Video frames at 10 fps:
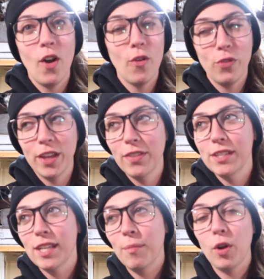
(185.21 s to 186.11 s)
Hopefully in the
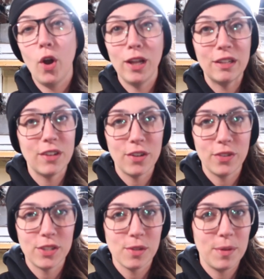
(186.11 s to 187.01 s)
summer, all of our
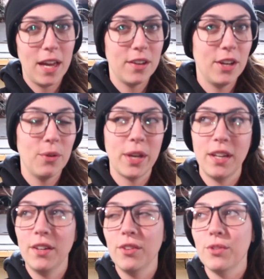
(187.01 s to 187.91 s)
friends will be on here and we
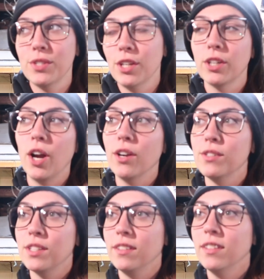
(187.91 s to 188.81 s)
can introduce their
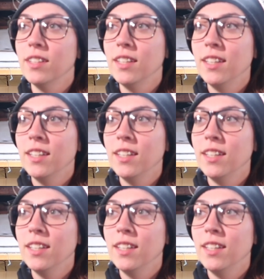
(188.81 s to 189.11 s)
cars, and